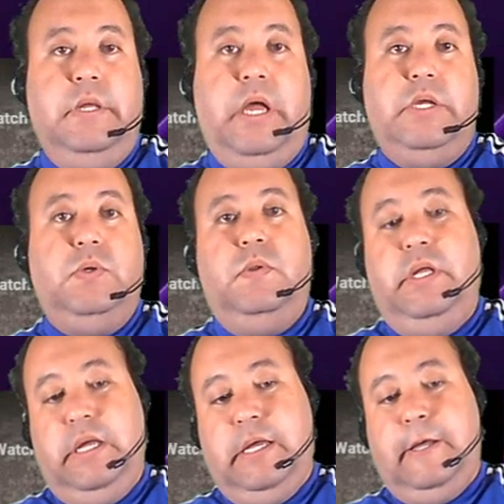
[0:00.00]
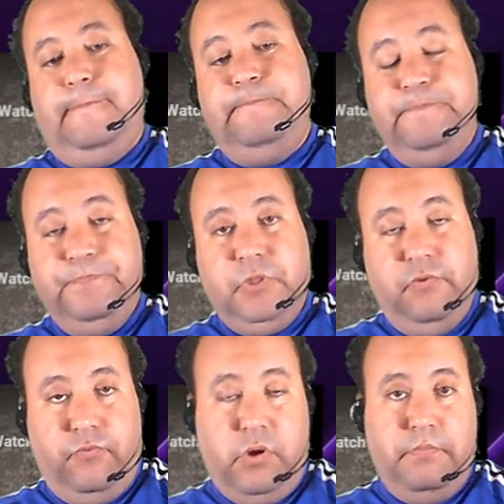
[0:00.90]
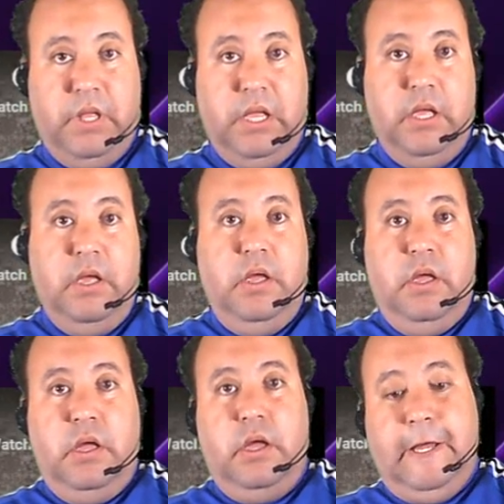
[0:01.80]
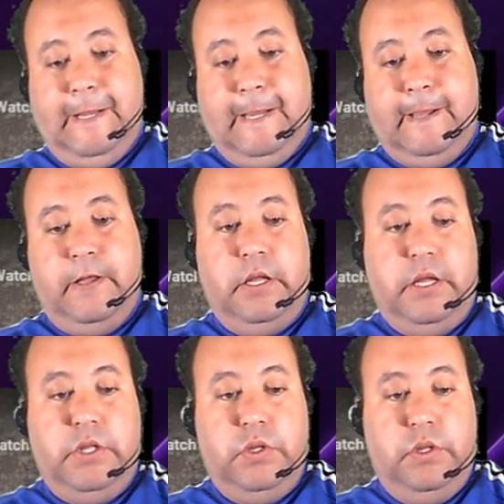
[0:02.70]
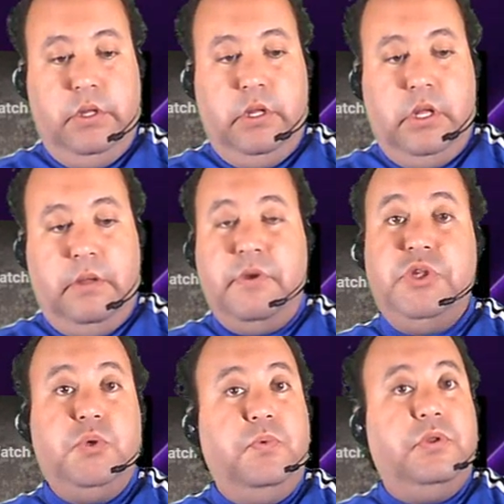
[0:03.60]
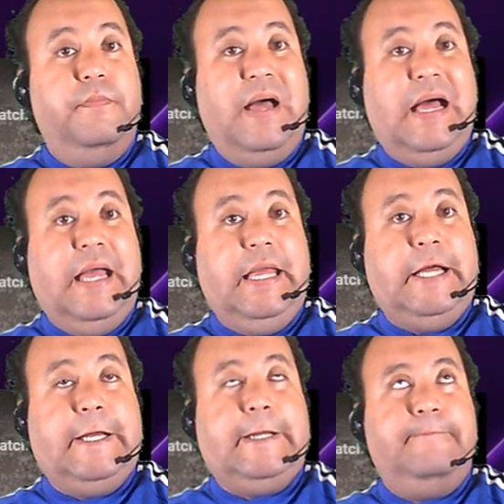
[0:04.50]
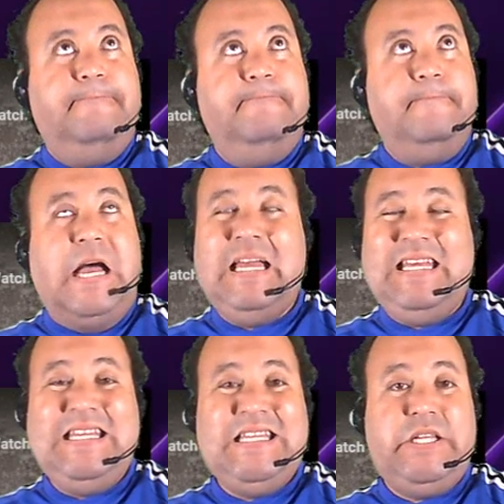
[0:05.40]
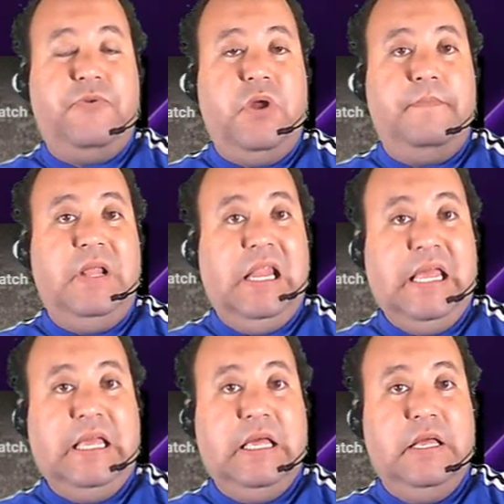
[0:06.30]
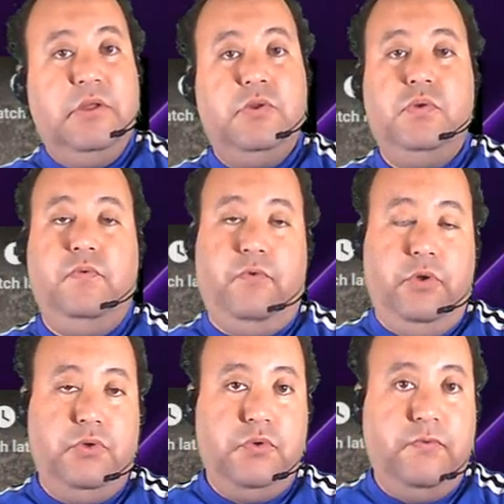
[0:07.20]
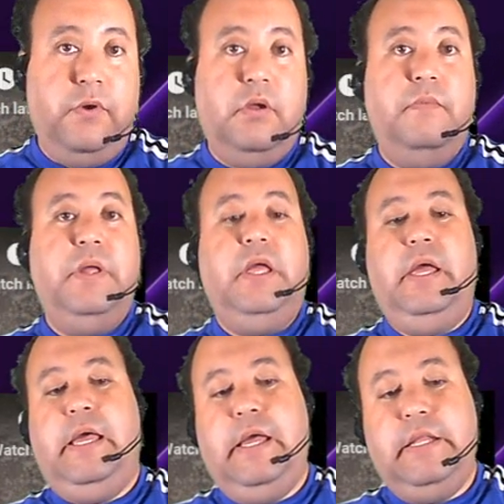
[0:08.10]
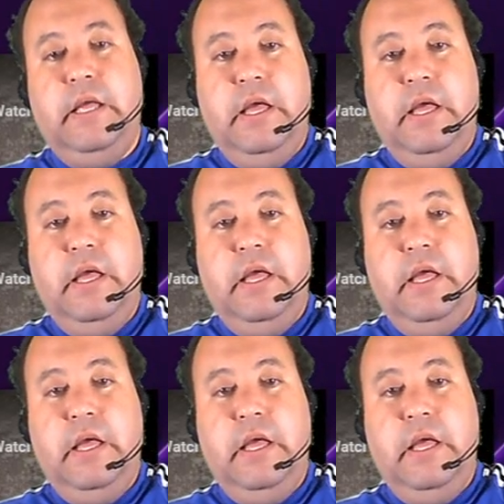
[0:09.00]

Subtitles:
actually from me, I'm going to put my Instagram link for you to follow me and